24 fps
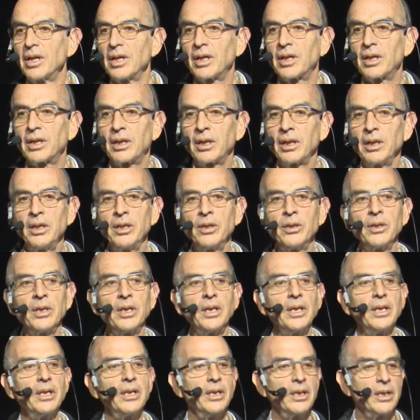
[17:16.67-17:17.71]

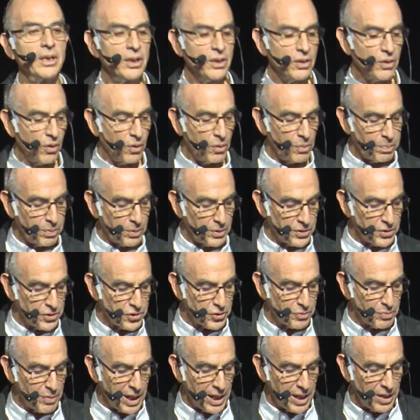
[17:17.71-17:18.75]
Clearly, it
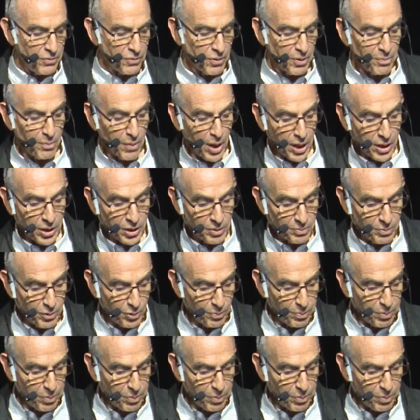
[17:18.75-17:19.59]
opens many remarkable